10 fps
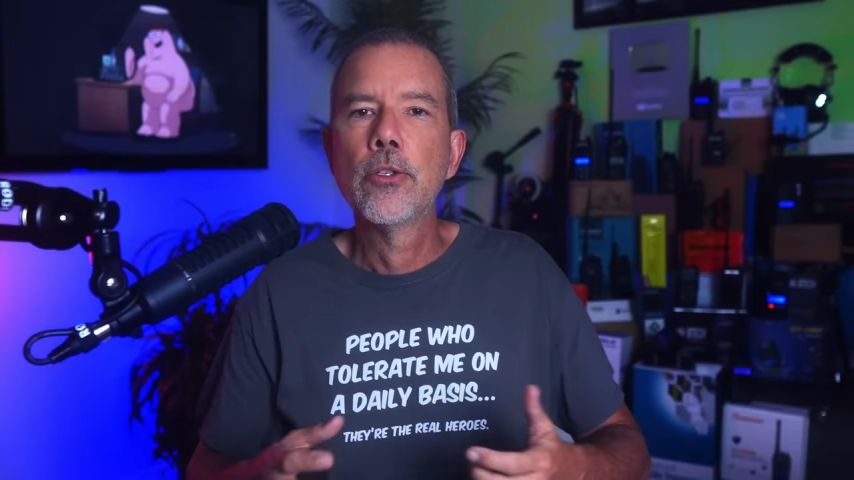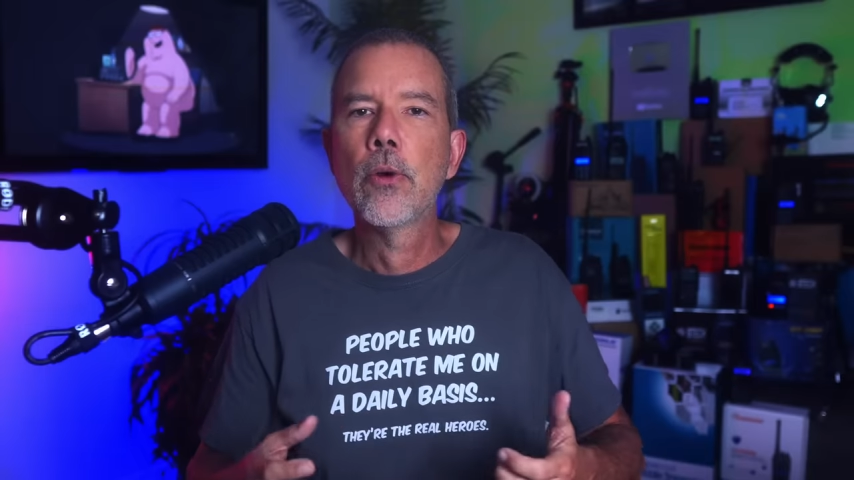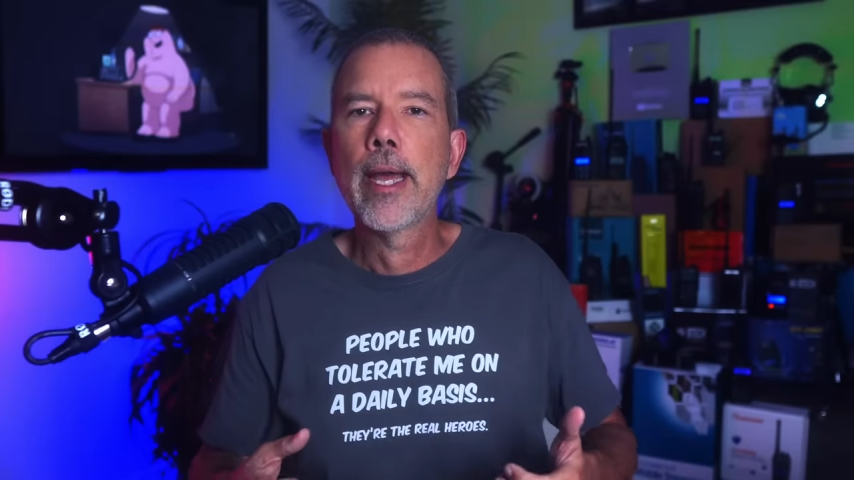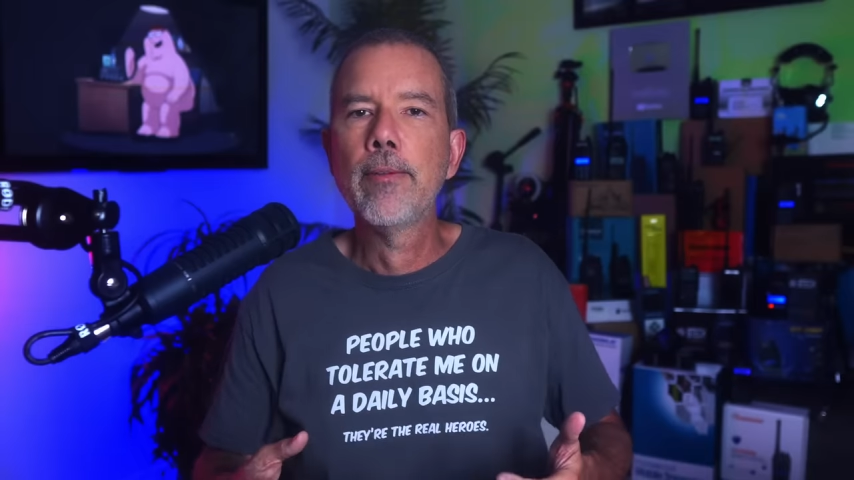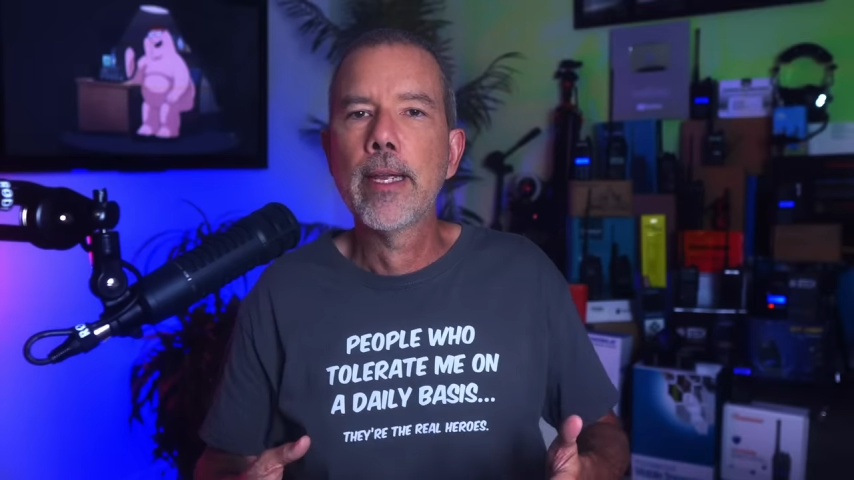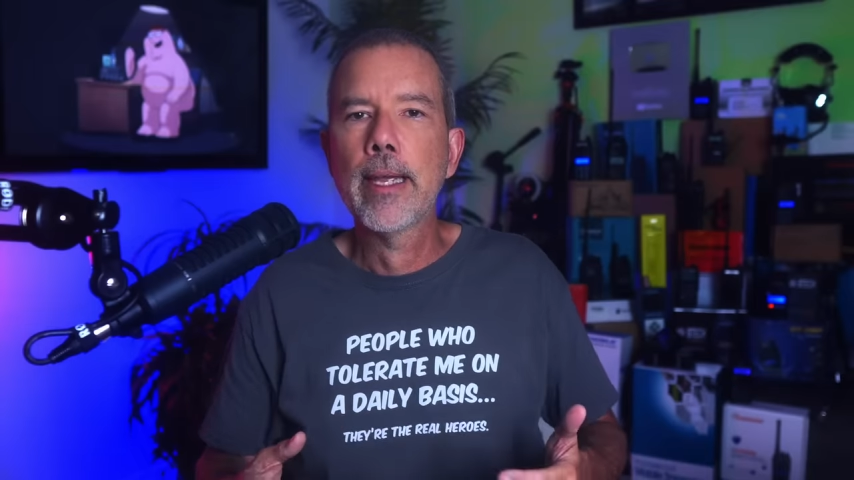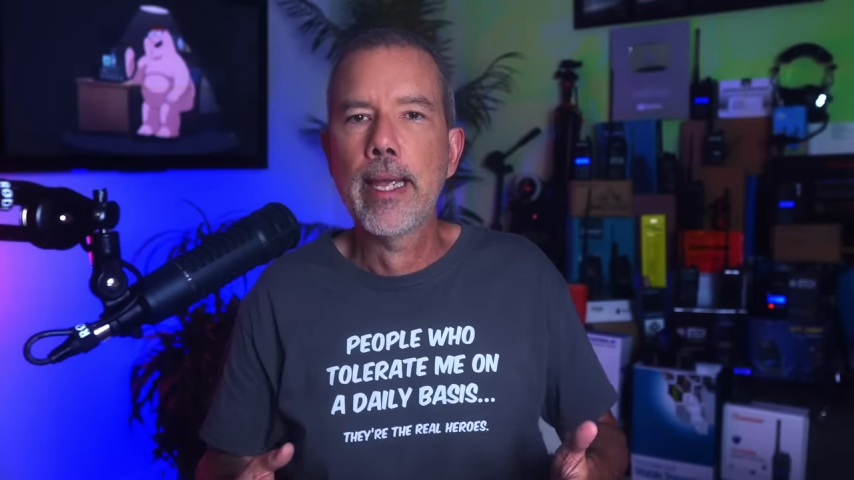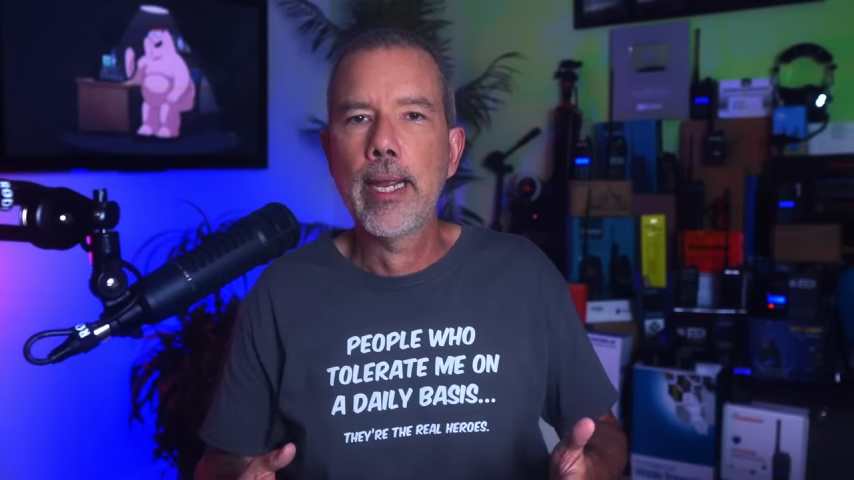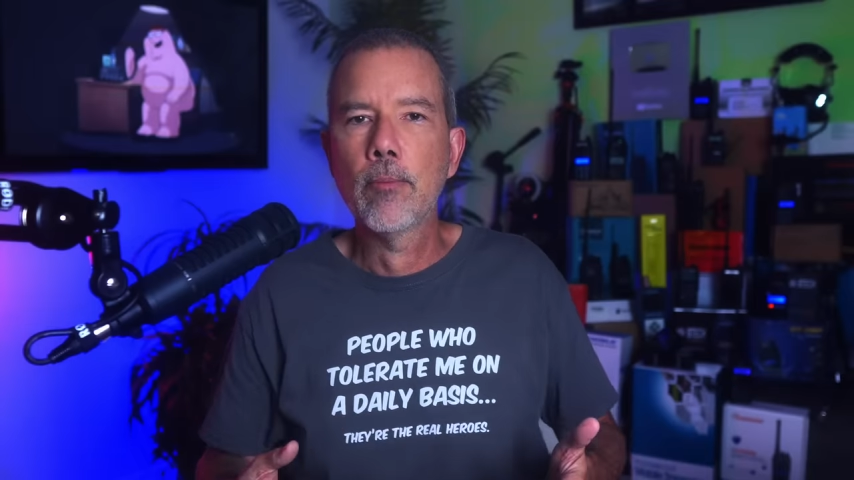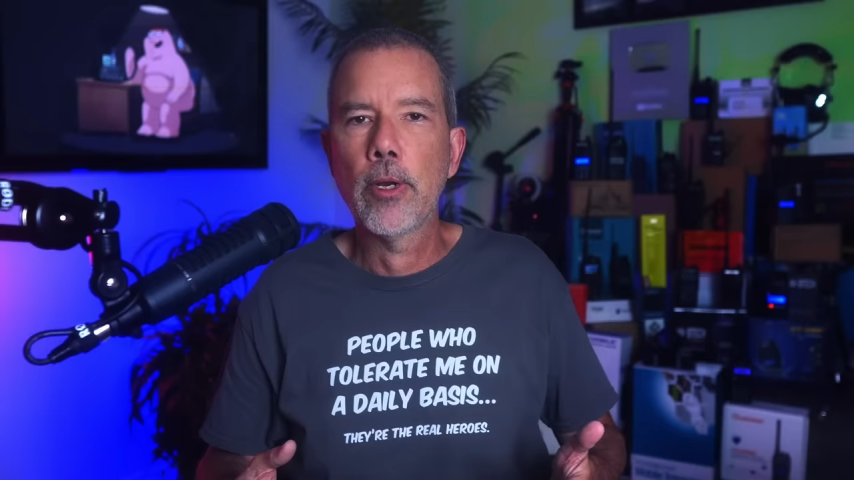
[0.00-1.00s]
So, having a
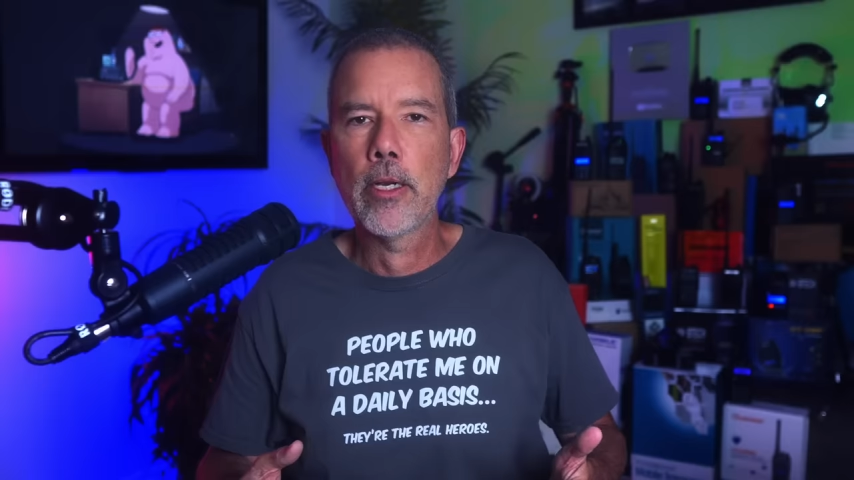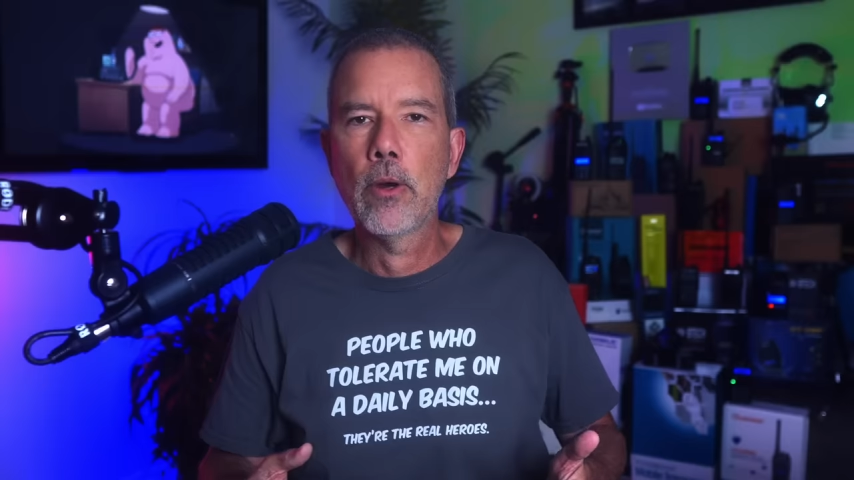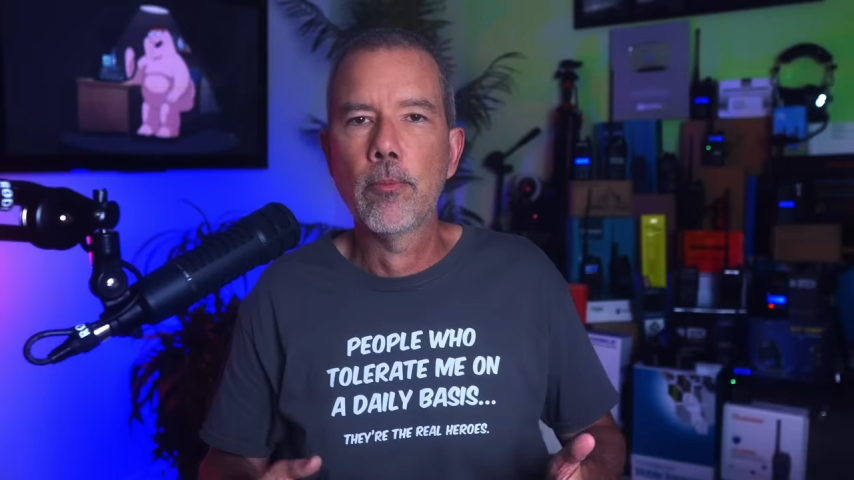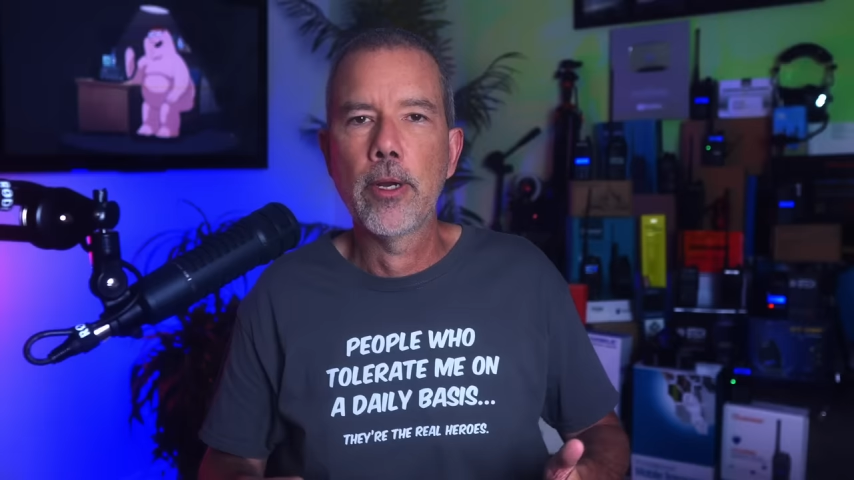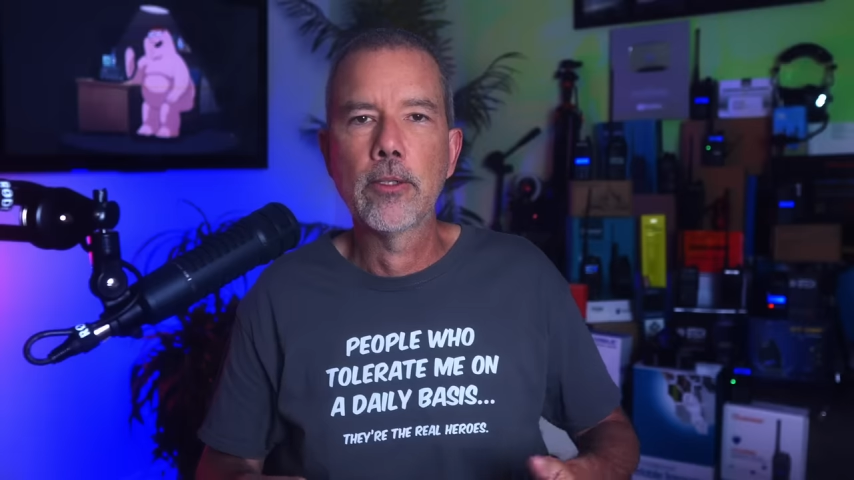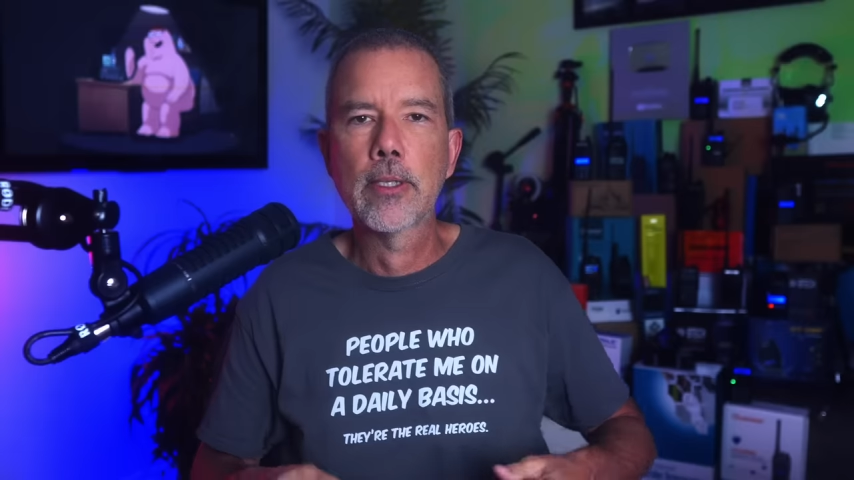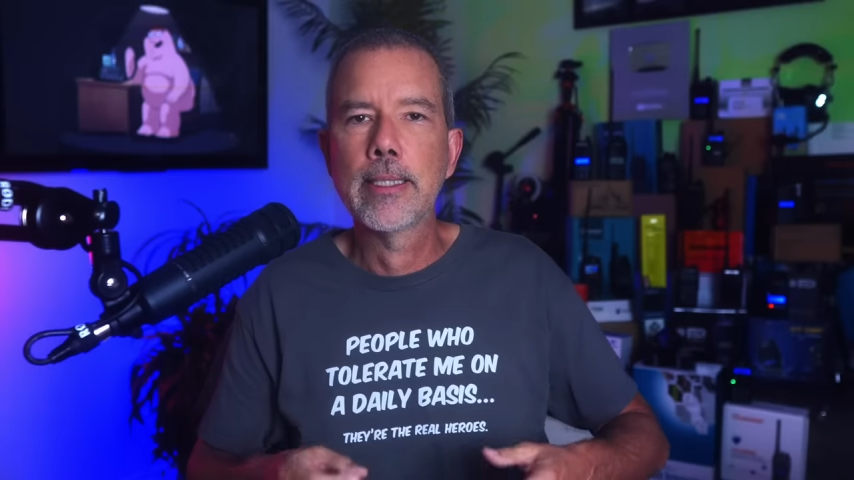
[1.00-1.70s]
ham radio operator's